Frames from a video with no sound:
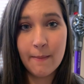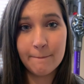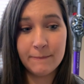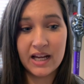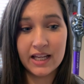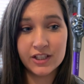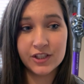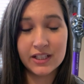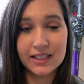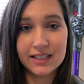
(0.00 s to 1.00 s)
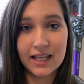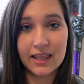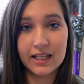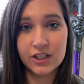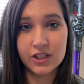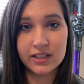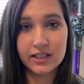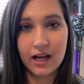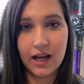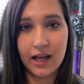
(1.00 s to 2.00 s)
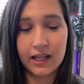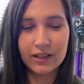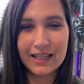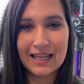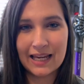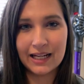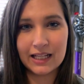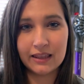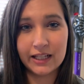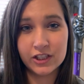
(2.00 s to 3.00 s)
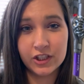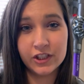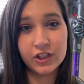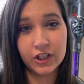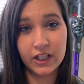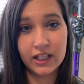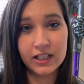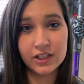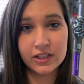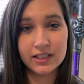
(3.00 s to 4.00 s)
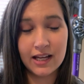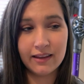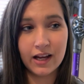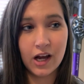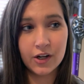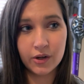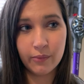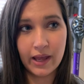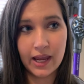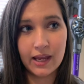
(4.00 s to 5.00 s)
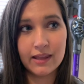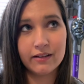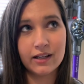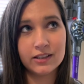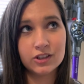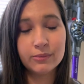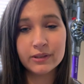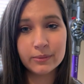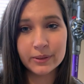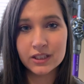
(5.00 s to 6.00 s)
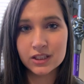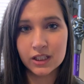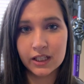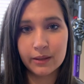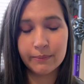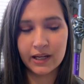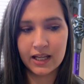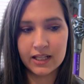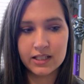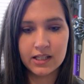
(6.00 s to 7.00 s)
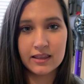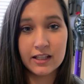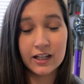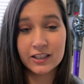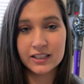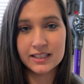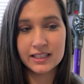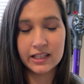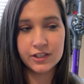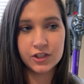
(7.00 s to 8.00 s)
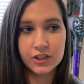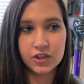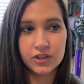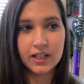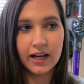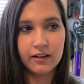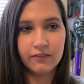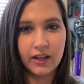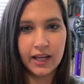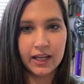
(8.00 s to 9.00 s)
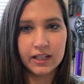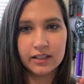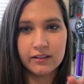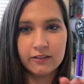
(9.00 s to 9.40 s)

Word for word: but she did say that she's not really gaining like she should. She's not like underweight and they're not super duper concerned, but the doctor did say that she's just kind of like